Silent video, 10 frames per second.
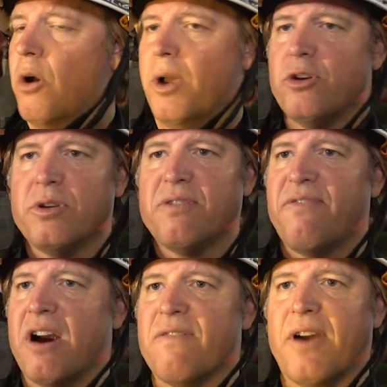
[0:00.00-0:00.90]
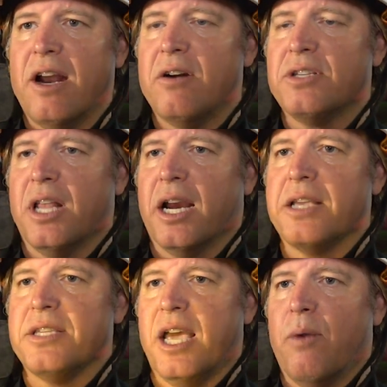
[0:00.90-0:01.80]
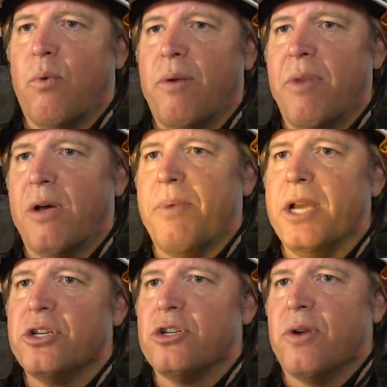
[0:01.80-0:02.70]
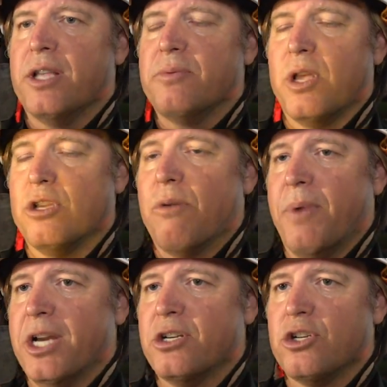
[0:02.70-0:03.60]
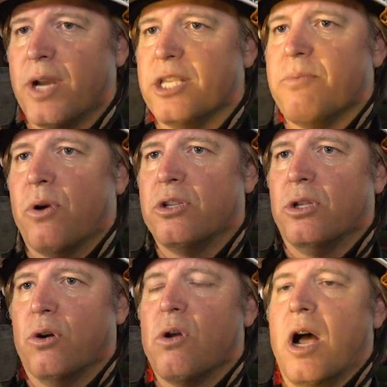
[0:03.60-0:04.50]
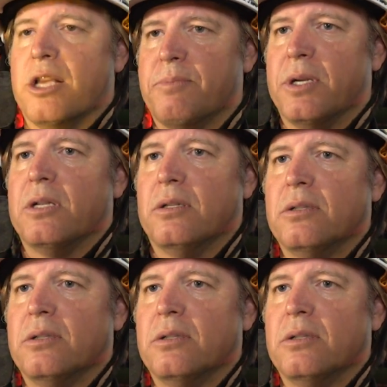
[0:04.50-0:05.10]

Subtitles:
No injuries to firefighters, and like I said, one male patient, adult patient transported to local hospital.